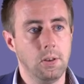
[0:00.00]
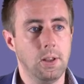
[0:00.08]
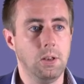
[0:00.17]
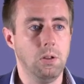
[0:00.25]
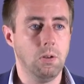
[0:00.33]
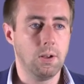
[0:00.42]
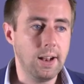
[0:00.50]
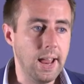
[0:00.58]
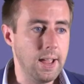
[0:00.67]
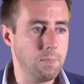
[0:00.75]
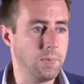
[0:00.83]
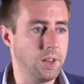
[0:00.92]
then you
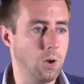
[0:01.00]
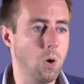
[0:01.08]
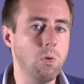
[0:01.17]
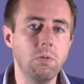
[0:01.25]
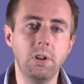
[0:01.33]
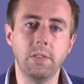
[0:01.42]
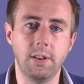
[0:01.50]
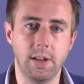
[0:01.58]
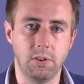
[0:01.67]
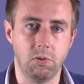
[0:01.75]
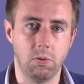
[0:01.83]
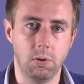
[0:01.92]
claim that only the
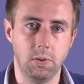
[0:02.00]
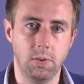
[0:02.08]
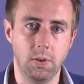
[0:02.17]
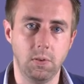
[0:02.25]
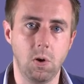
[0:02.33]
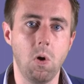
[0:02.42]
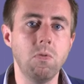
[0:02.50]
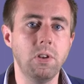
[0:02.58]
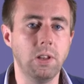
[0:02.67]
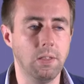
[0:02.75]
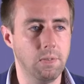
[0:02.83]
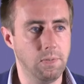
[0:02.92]
natural exists,
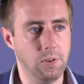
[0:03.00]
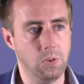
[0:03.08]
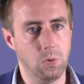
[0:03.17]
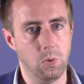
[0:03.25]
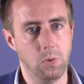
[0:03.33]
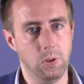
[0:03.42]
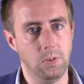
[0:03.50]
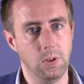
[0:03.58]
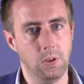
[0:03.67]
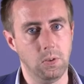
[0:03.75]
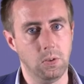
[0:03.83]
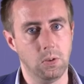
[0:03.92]
only the physical
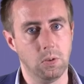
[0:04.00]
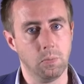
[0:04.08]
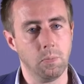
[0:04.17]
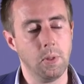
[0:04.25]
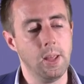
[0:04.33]
exists.